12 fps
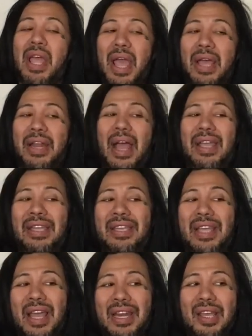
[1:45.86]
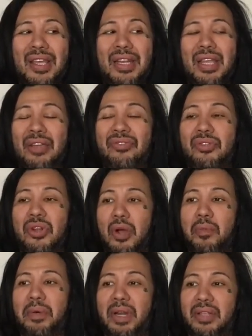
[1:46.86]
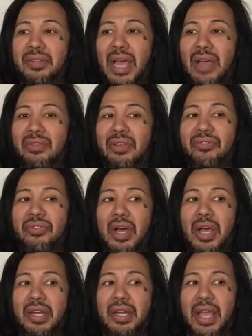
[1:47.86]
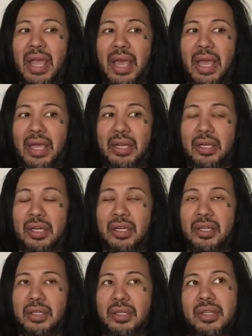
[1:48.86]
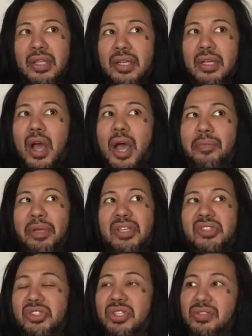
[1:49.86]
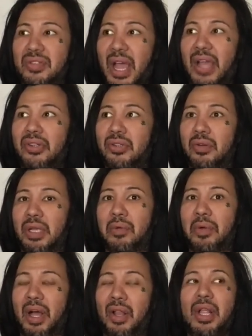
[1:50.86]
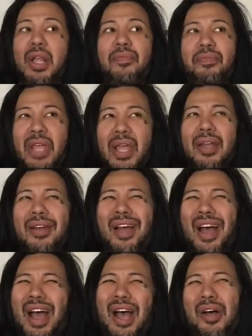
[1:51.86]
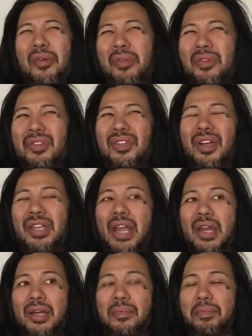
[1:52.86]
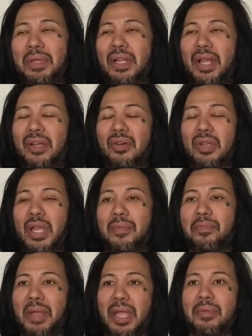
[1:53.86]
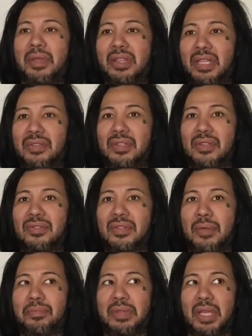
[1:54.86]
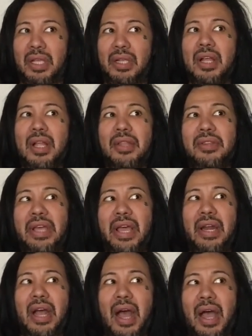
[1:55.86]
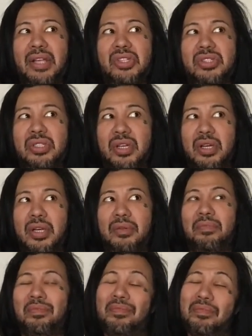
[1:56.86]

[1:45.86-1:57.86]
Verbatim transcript: And I get it if nobody's having fun and the comic is just not doing well. Then I'll look at it and be like, okay, maybe this is something that I should